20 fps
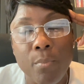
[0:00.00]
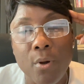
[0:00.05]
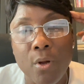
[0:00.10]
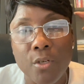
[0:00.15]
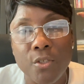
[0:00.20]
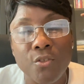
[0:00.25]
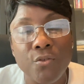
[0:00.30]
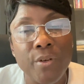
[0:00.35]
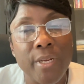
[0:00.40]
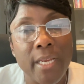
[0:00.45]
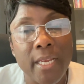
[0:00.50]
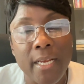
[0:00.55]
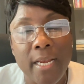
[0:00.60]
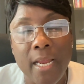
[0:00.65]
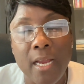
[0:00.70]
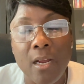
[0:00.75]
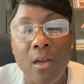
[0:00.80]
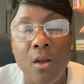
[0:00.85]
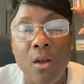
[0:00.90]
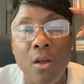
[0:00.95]
or drinking
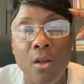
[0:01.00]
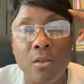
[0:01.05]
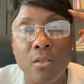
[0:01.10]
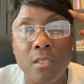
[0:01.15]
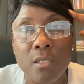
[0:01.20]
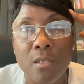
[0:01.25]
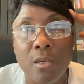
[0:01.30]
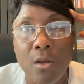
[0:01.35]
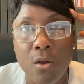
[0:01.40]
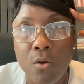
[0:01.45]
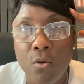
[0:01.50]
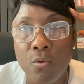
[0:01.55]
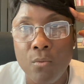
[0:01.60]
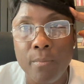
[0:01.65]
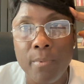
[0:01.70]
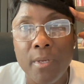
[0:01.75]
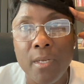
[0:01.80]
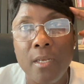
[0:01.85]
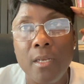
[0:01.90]
alcohol to cope.